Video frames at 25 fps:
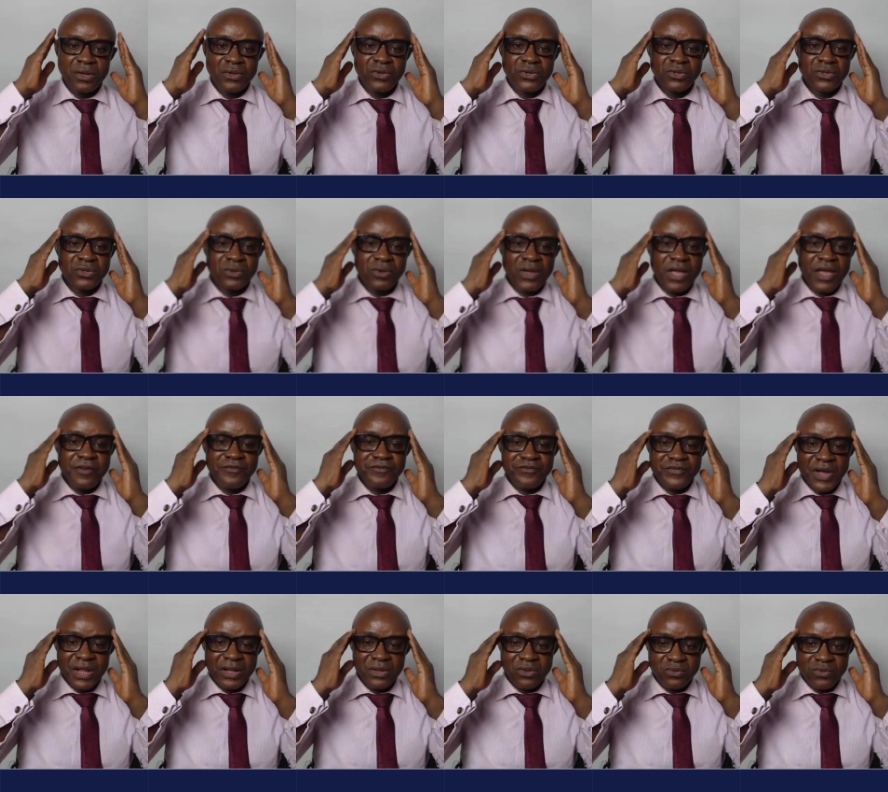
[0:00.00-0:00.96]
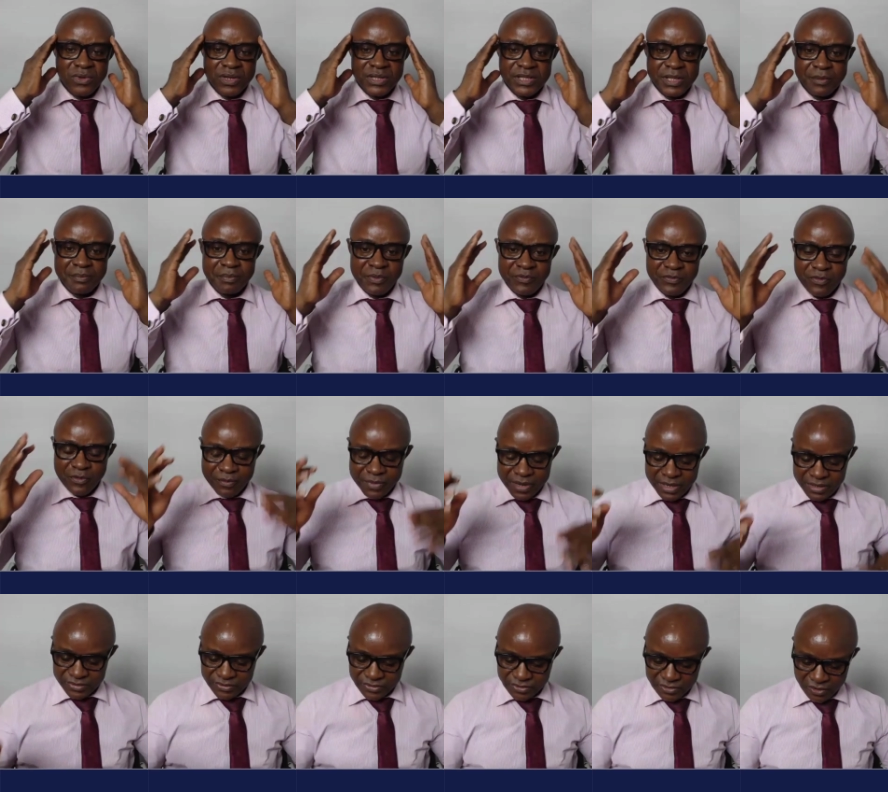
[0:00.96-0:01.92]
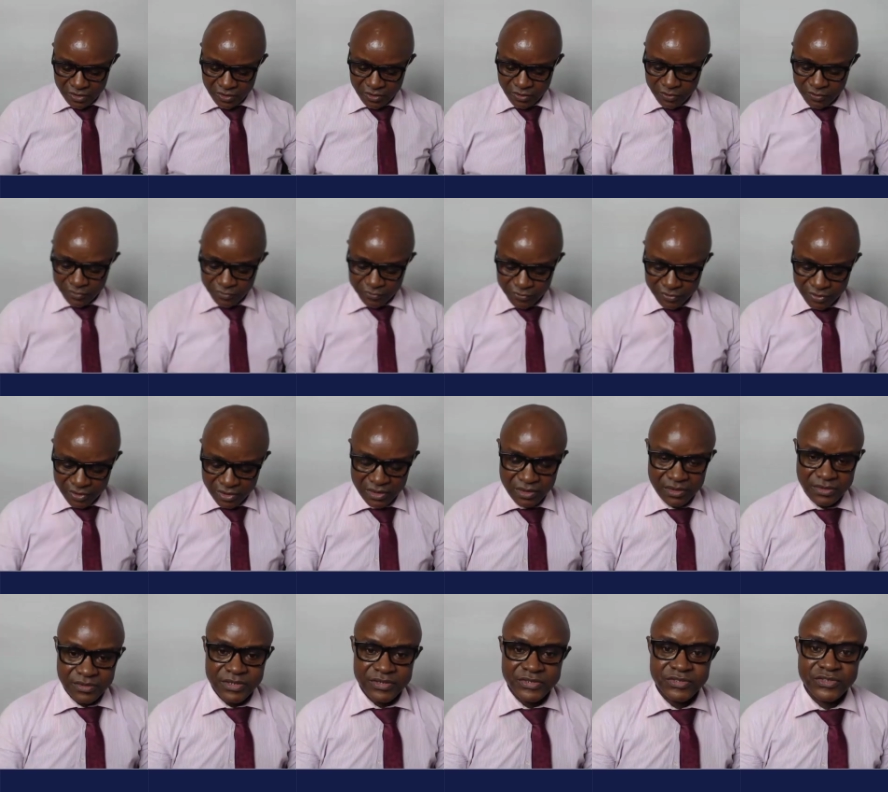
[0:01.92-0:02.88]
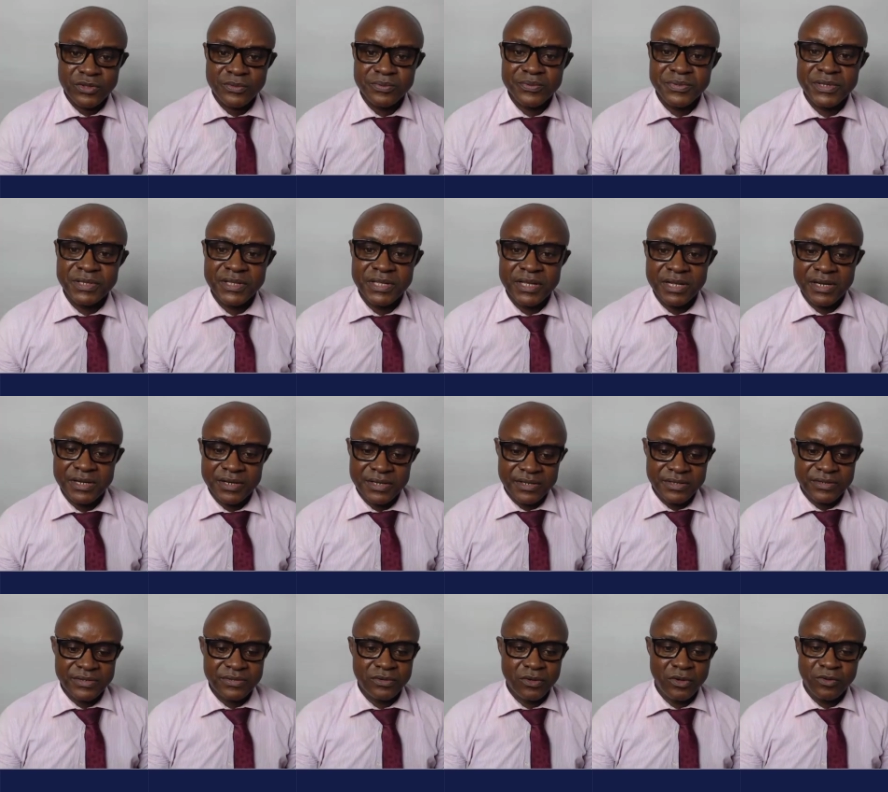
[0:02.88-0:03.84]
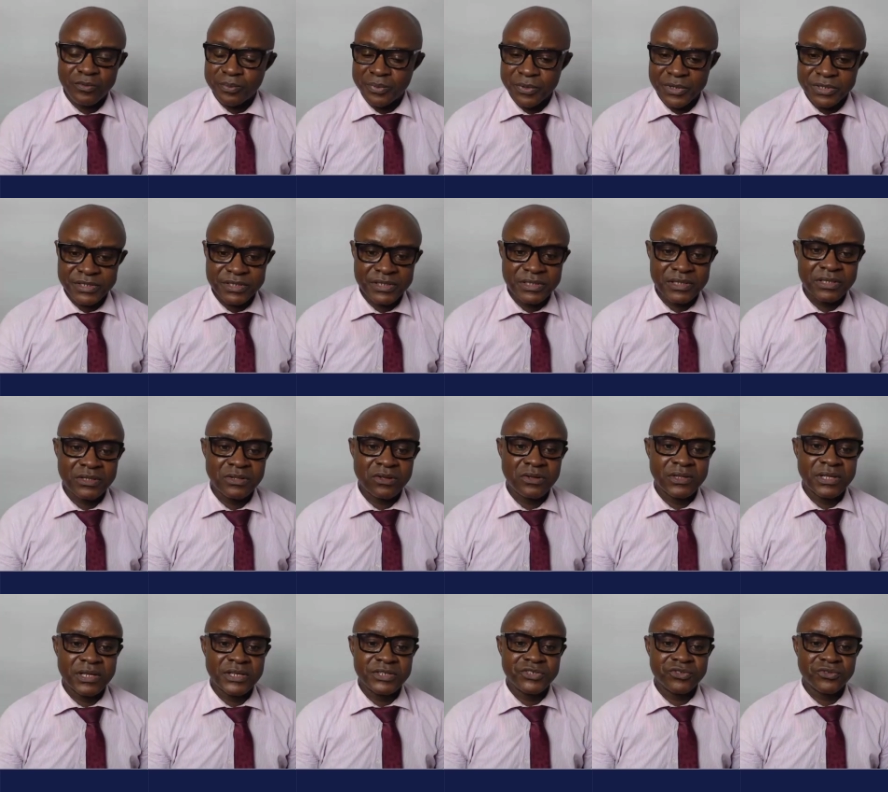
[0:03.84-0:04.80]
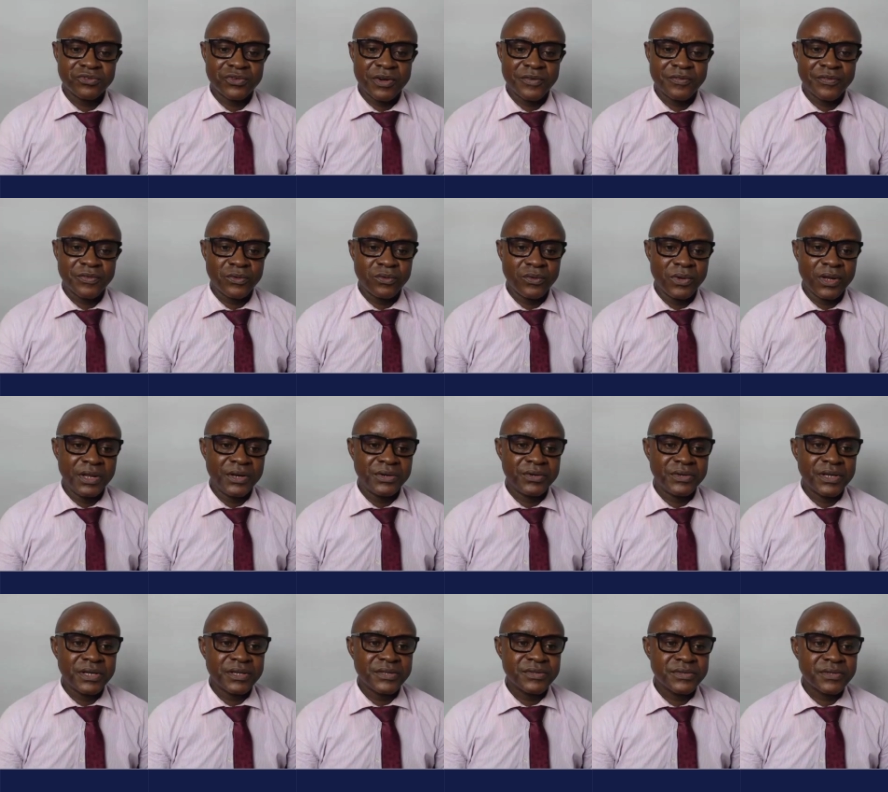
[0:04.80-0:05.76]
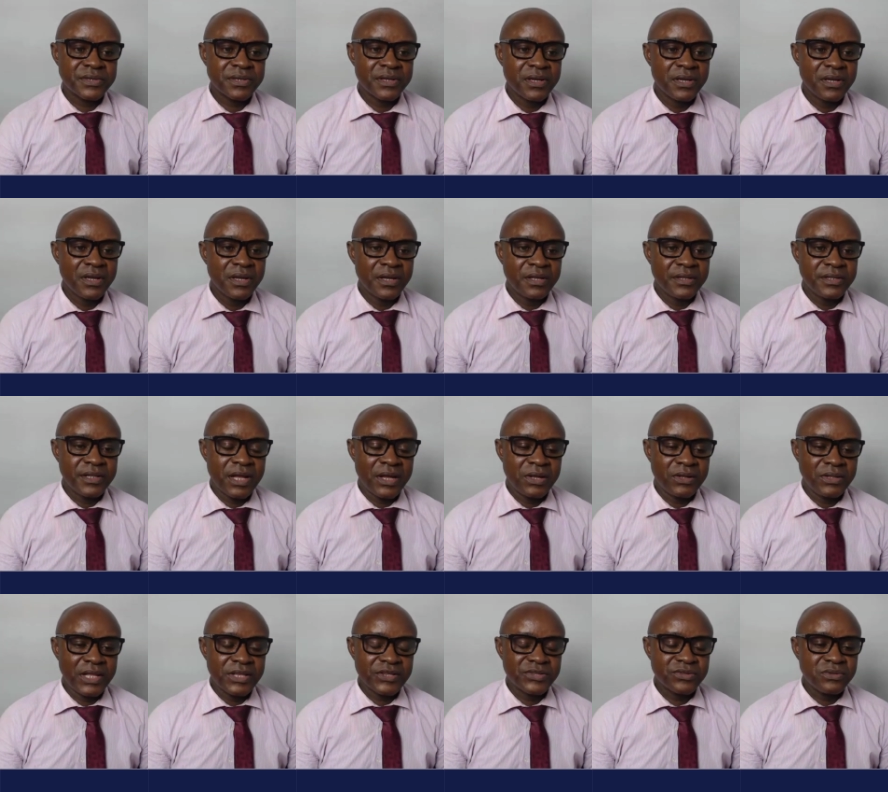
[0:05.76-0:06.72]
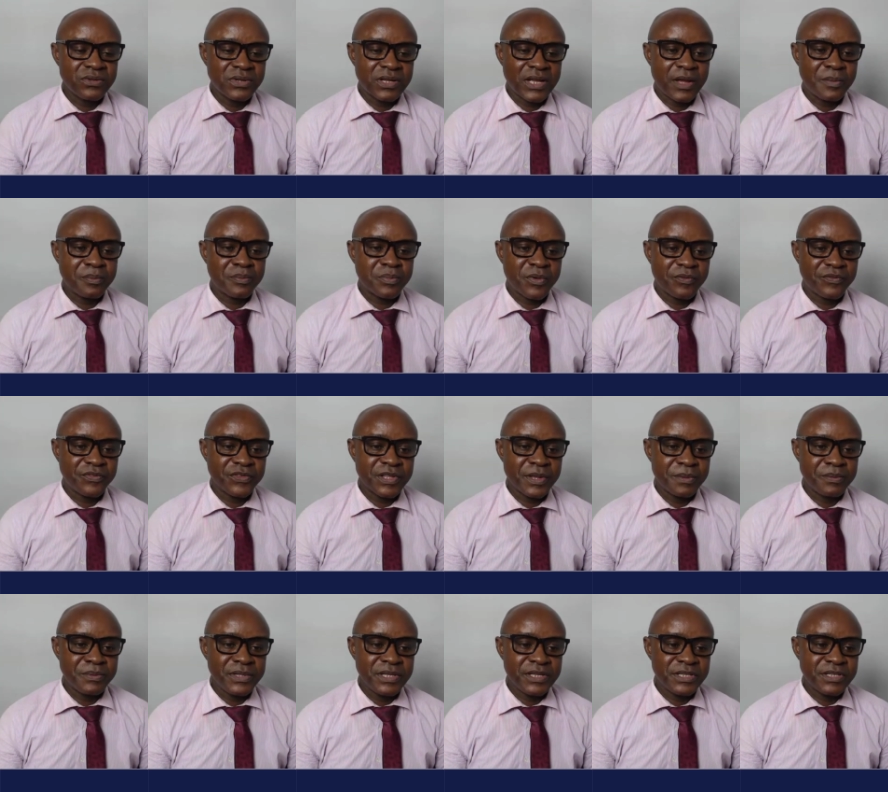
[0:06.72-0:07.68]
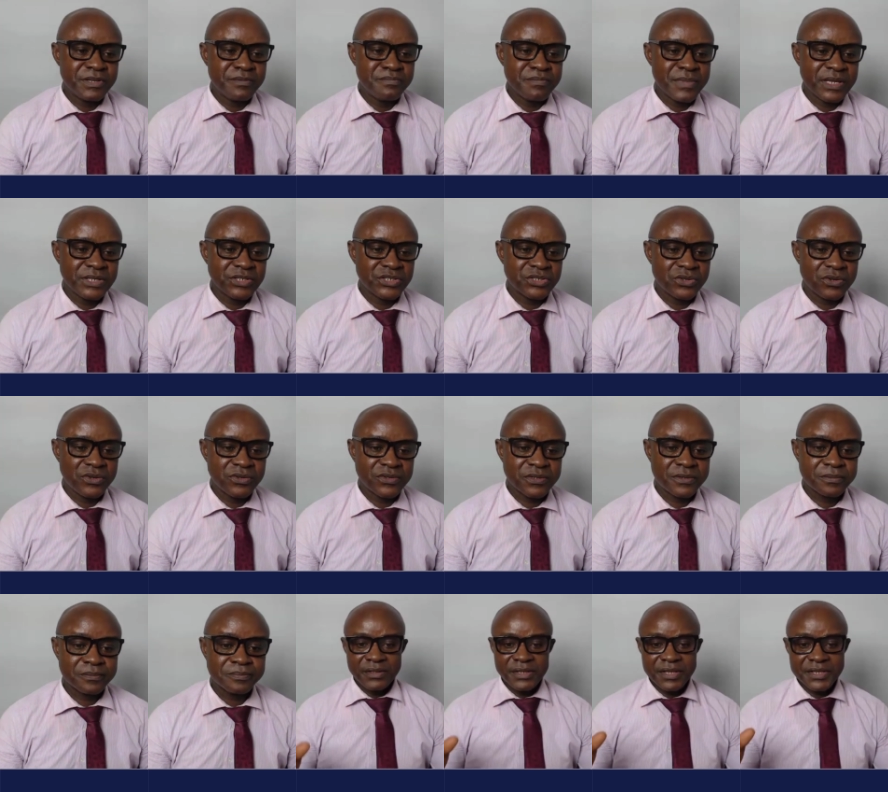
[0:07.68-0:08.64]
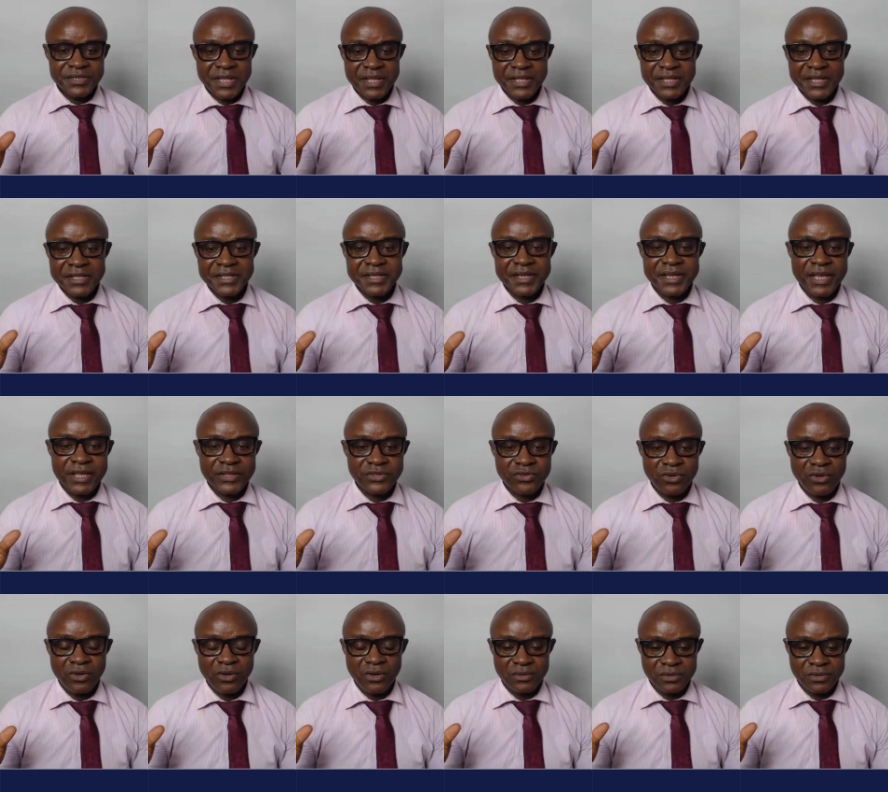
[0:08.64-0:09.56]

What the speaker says: evaluate the performance of the subsidiaries operating in other geographical areas. Now let's look at profitability measures. This is an indicator